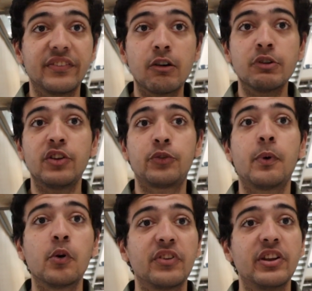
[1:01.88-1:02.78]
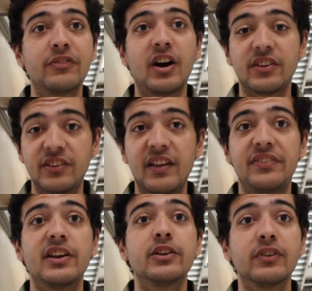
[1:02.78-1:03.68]
is that we dispose the devices
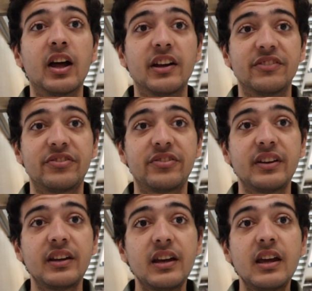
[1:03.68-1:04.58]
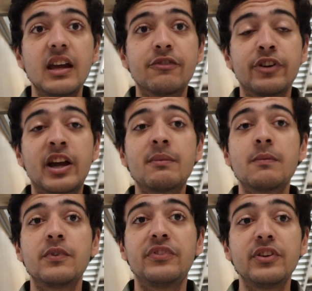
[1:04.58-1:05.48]
at the end of life. If we come
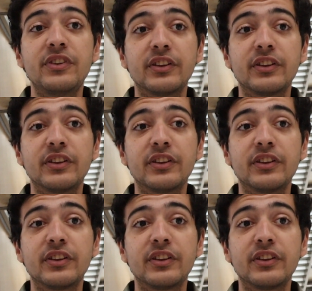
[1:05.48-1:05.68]
up with new